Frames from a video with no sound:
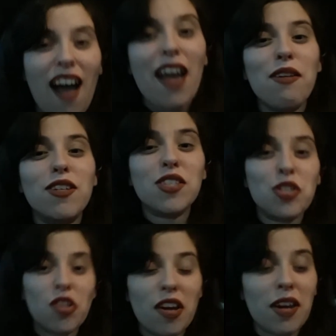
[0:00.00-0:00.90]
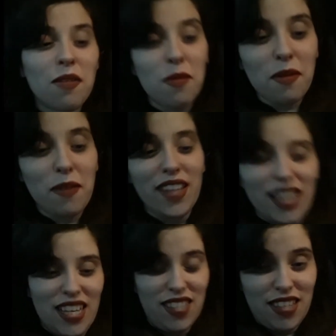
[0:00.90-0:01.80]
I was trying to be
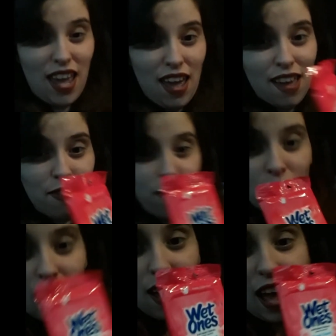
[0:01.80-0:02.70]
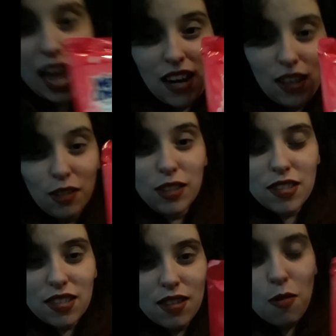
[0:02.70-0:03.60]
really safe and use
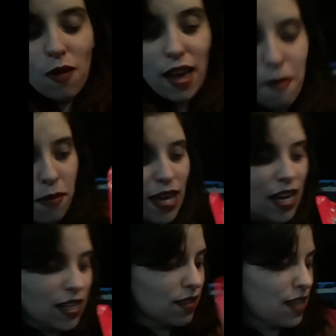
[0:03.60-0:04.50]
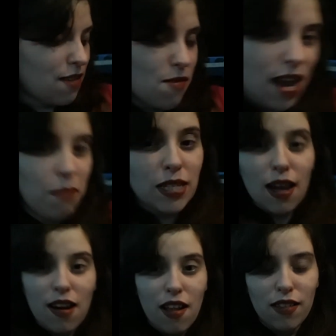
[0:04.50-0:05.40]
the wipes and wipe
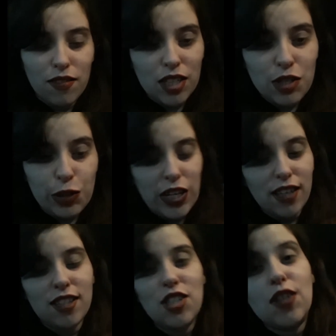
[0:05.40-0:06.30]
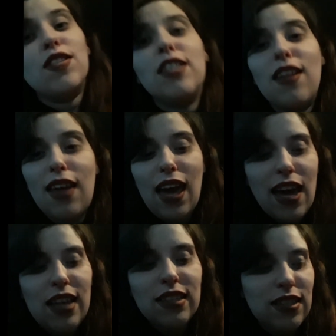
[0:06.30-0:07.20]
down all of the drinks just in
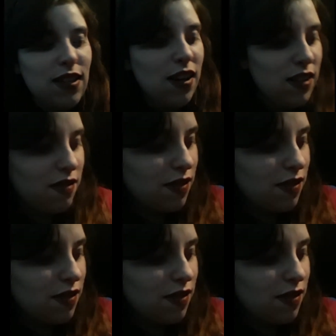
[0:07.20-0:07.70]
case and all of